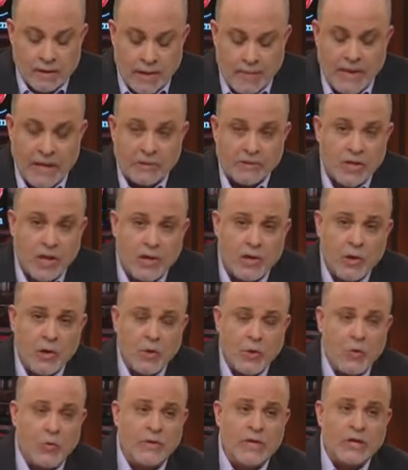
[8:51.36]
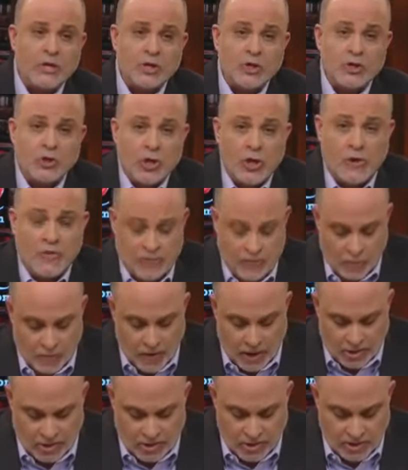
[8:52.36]
Let me tell you who this shill for
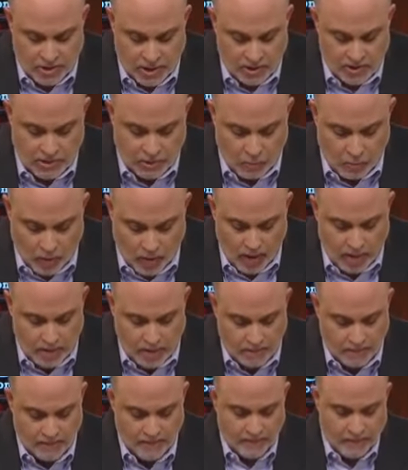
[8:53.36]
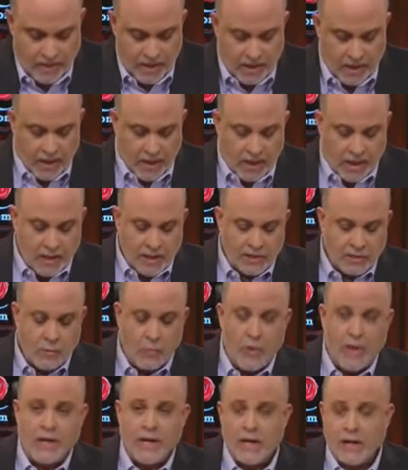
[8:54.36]
Russia doesn't want. He
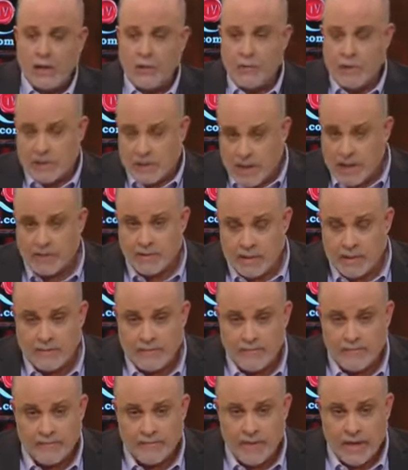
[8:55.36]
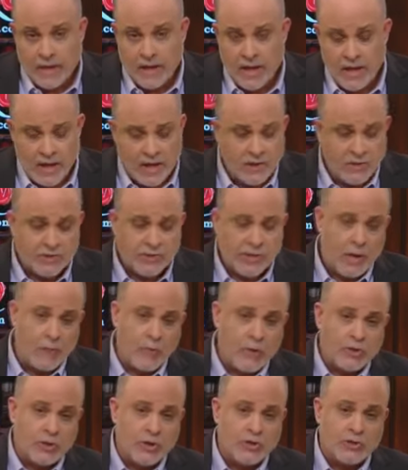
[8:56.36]
doesn't want Hillary Clinton. He didn't say
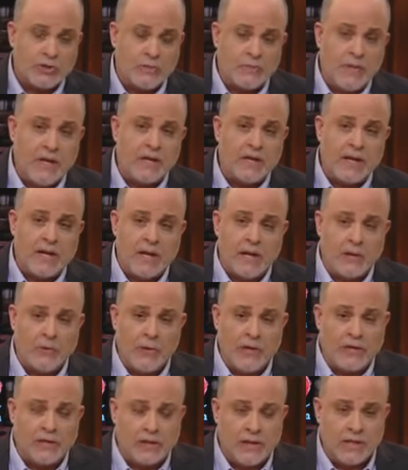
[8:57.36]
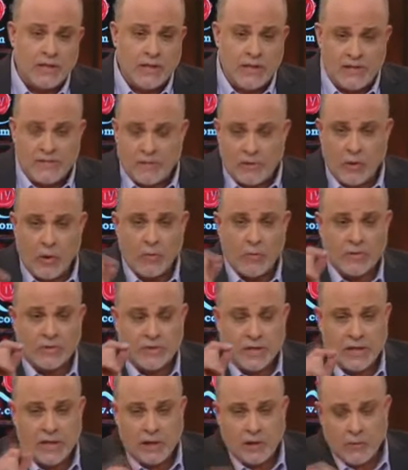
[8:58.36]
we should subpoena Hillary Clinton, even though it
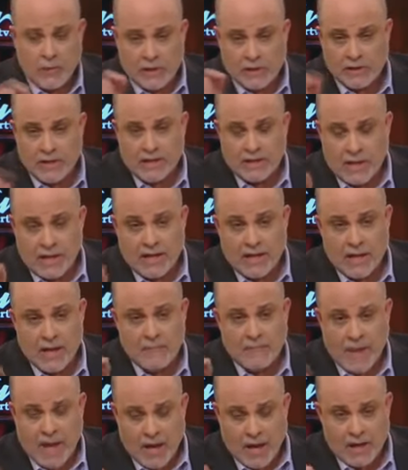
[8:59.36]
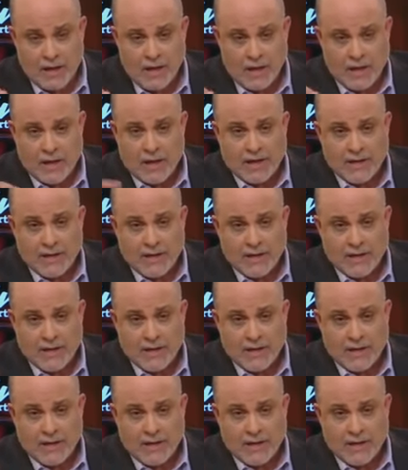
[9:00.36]
was the Hillary Clinton campaign